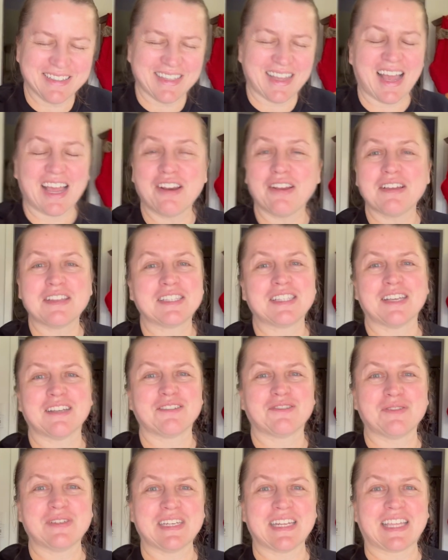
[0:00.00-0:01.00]
I know it
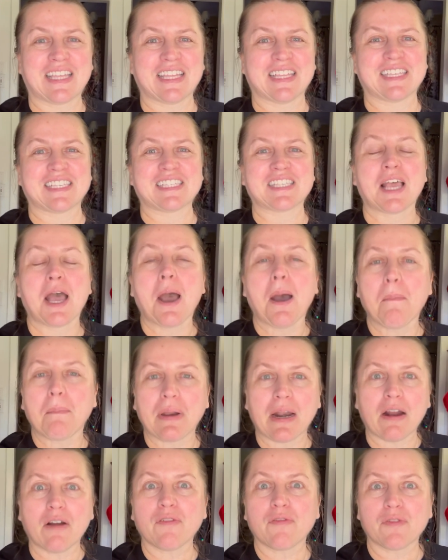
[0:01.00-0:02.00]
sounds ridiculous,
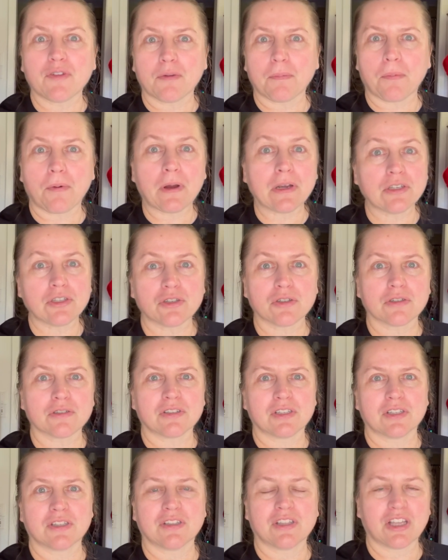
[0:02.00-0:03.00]
but I don't feel pressure
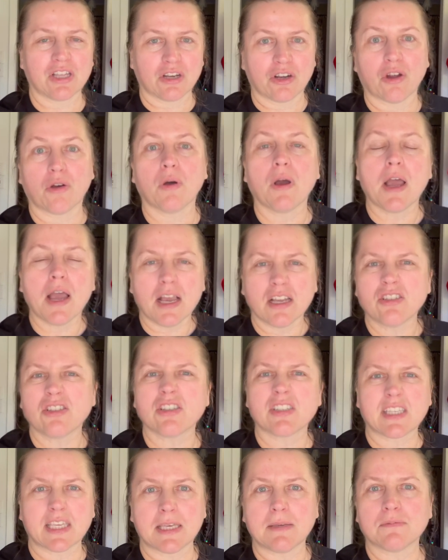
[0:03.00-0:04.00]
to, you know,
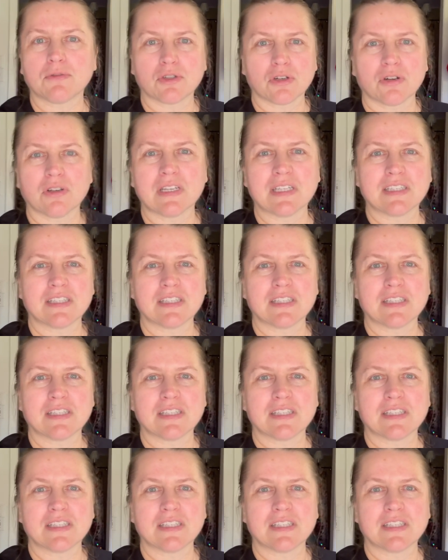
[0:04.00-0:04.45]
just keep churning